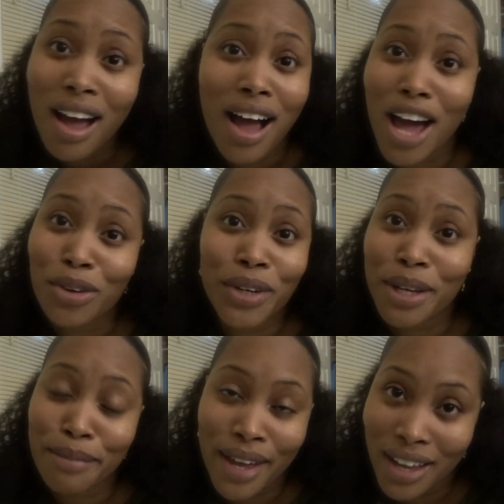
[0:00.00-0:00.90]
I don't
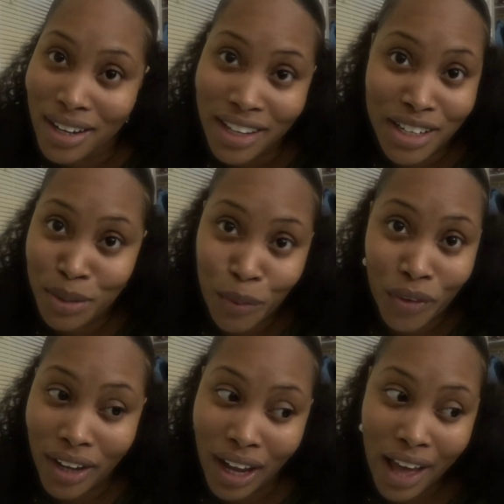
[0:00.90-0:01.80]
get mad anymore.
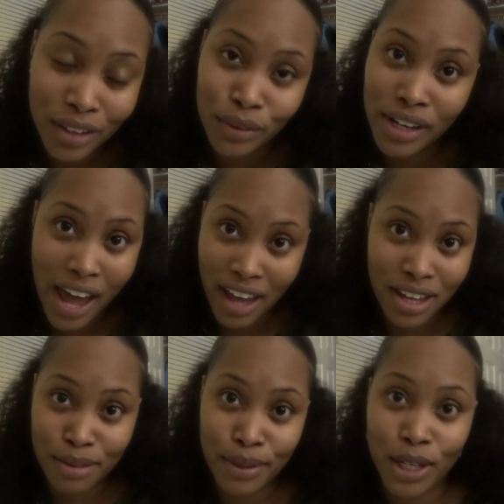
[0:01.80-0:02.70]
Like, I don't nag
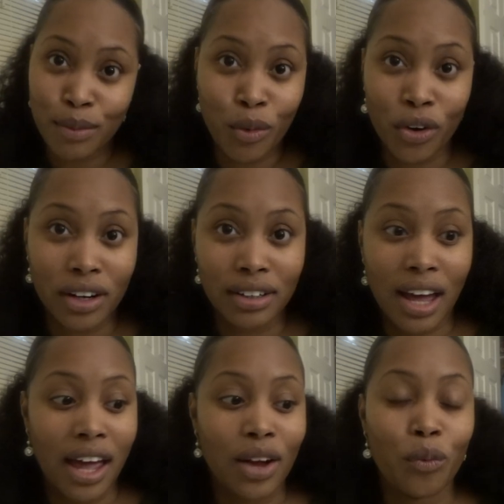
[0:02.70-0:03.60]
him anymore.
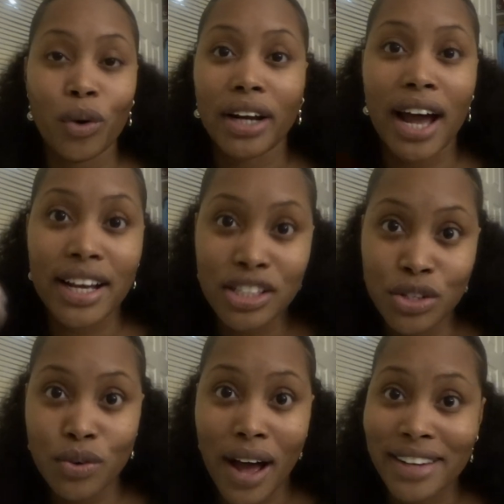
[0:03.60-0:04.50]
Like, what I
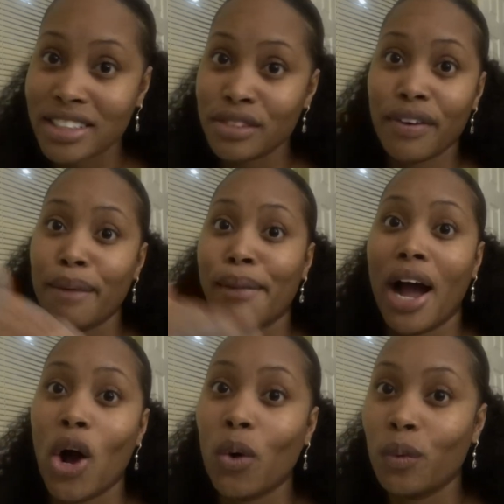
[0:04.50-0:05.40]
do, I just find my
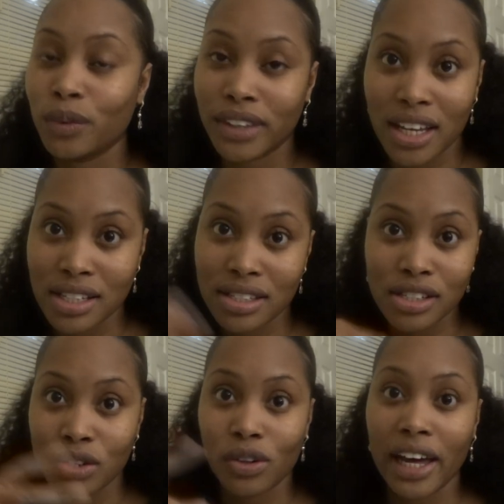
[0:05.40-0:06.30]
own things
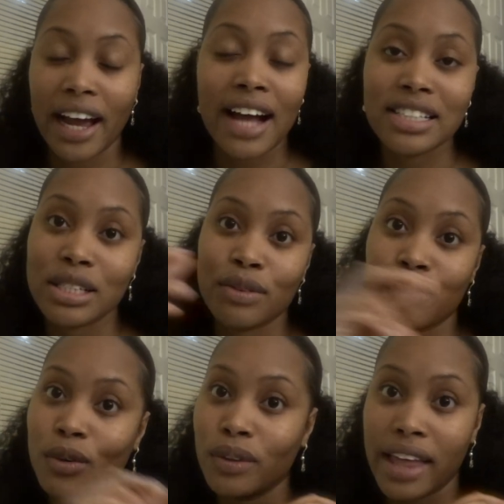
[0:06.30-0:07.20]
to do. Like, I just
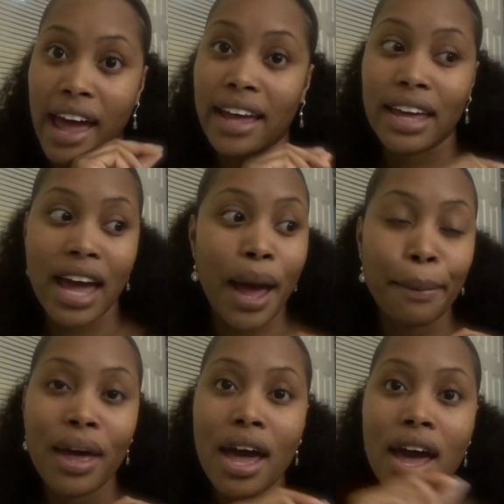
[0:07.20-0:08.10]
fill that
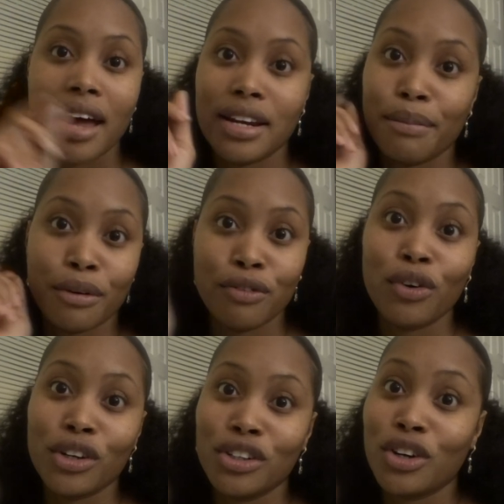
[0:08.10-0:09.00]
gap, and then
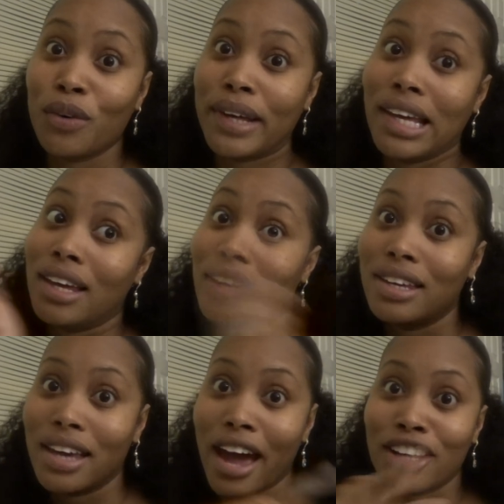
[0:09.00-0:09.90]
before you know it,
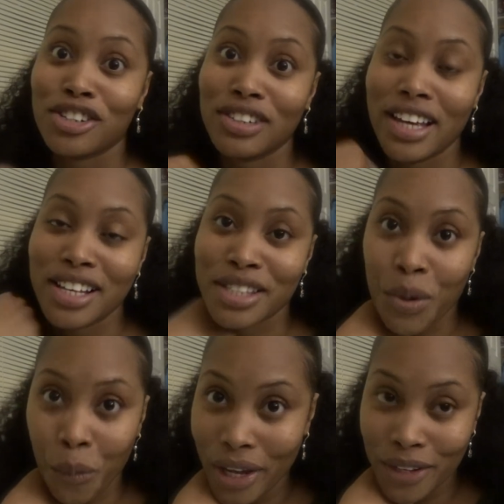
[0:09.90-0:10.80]
he actually ends
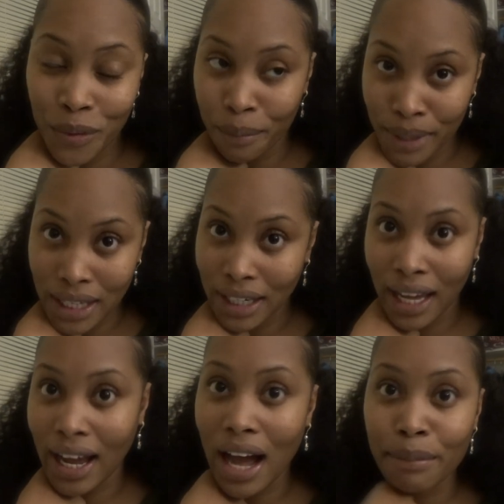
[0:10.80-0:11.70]
up waiting on me.
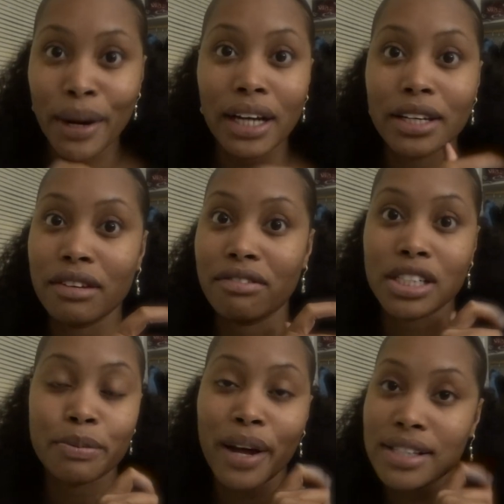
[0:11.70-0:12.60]
Like, I'll probably
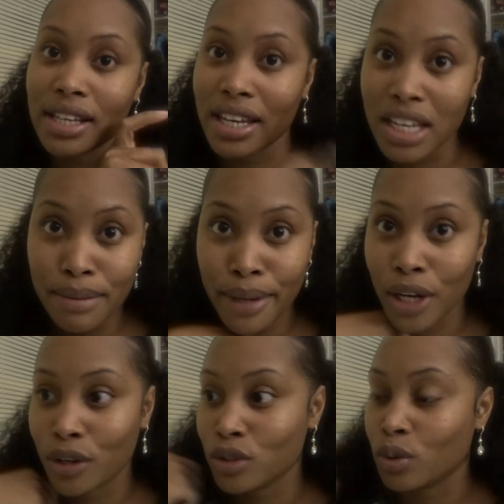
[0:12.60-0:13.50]
respond to
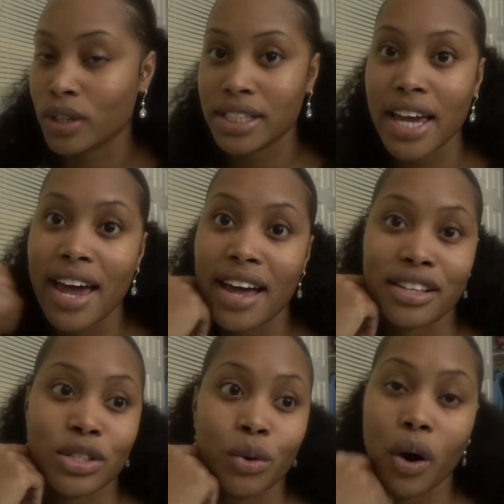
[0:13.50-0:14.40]
emails or
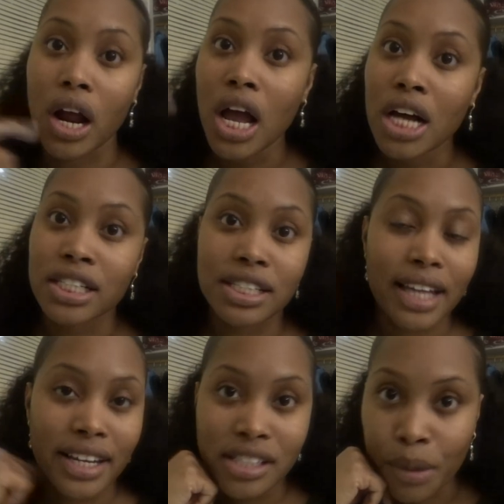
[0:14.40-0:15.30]
text or just
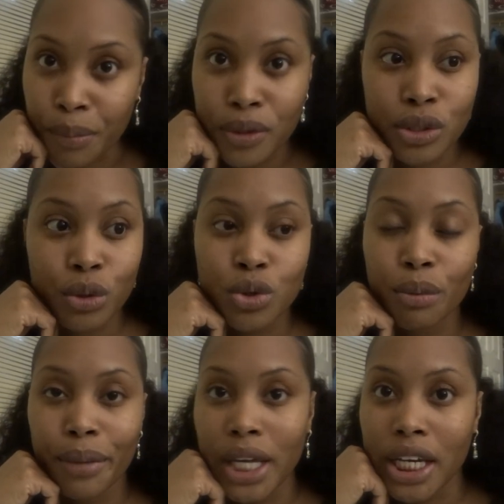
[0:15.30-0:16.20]
like jump on social
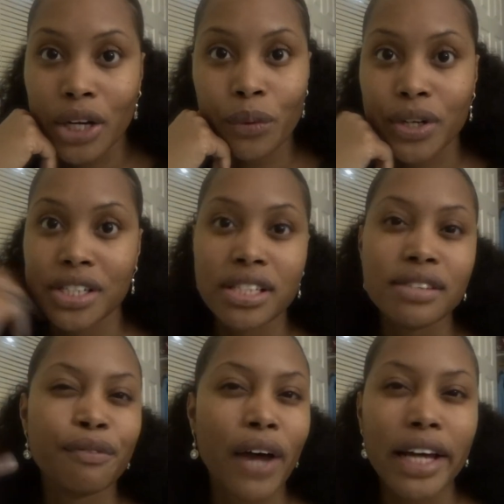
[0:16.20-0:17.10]
media or
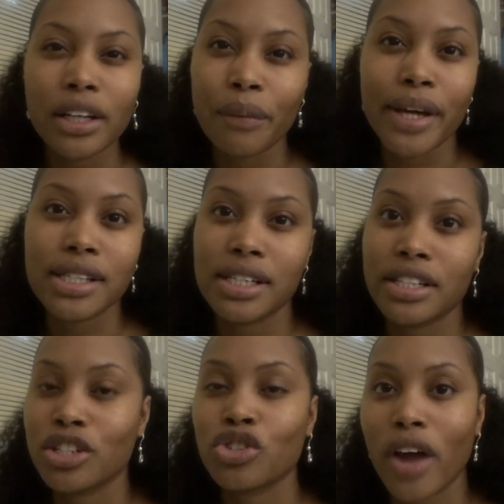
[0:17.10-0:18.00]
just find a way to
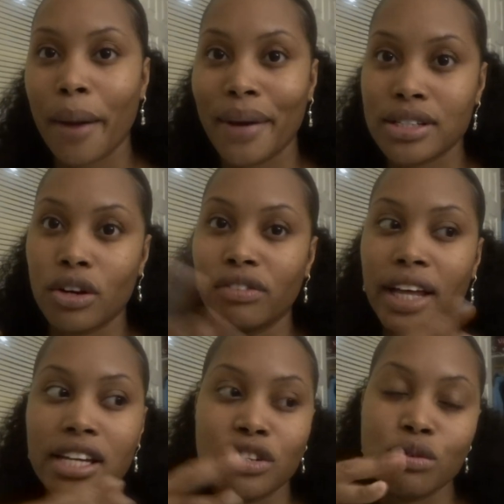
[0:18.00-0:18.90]
distract myself.
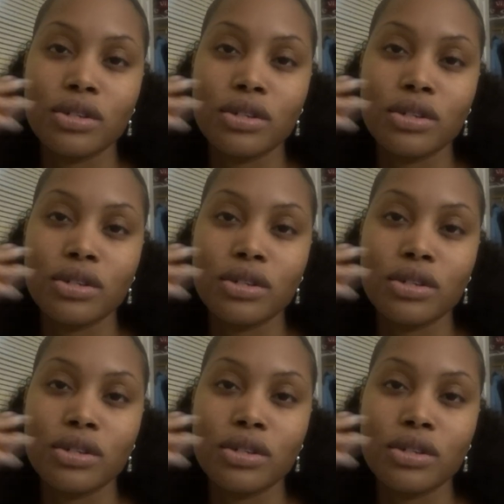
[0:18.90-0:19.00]
Like, do